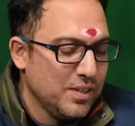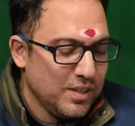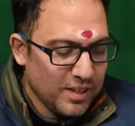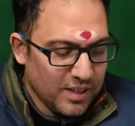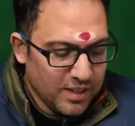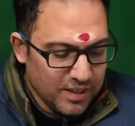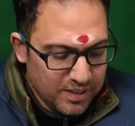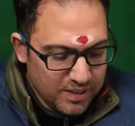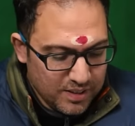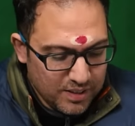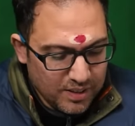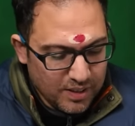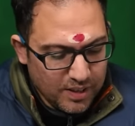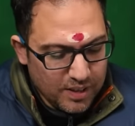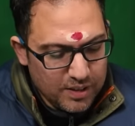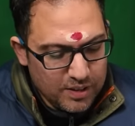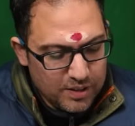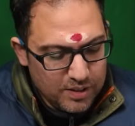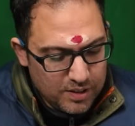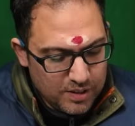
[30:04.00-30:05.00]
Yeah, yeah.
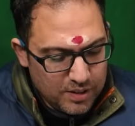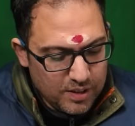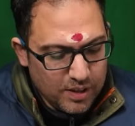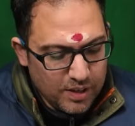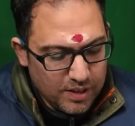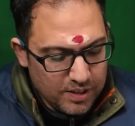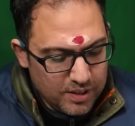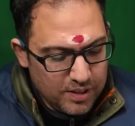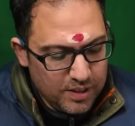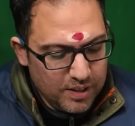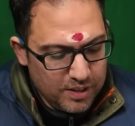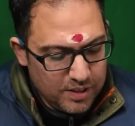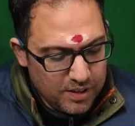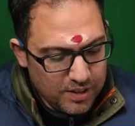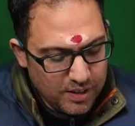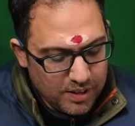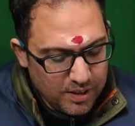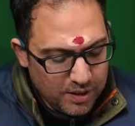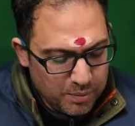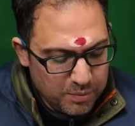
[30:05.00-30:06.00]
I think
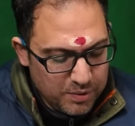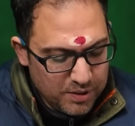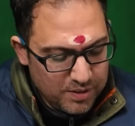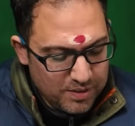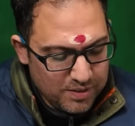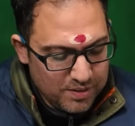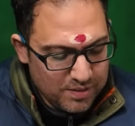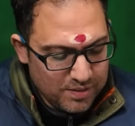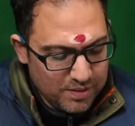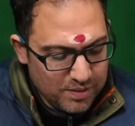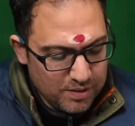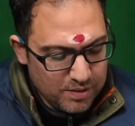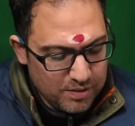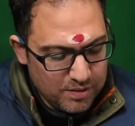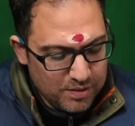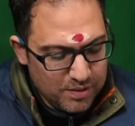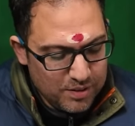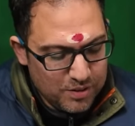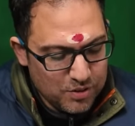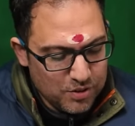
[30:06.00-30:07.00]

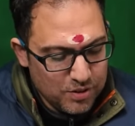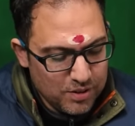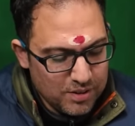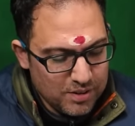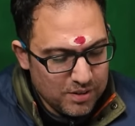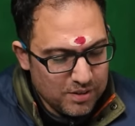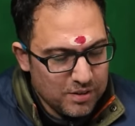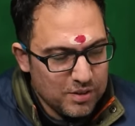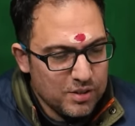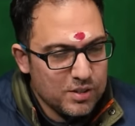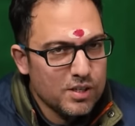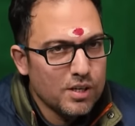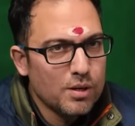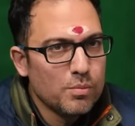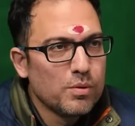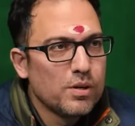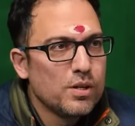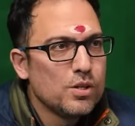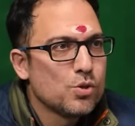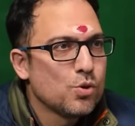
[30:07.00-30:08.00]
it's a
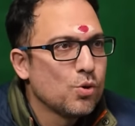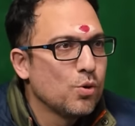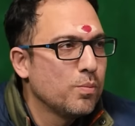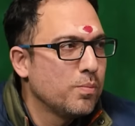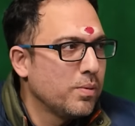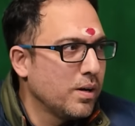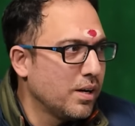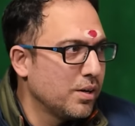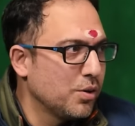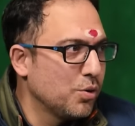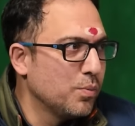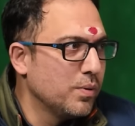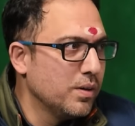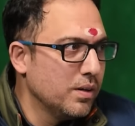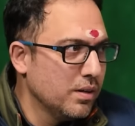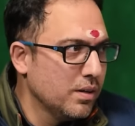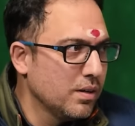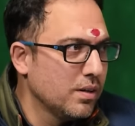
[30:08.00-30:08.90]
slippery slope argument.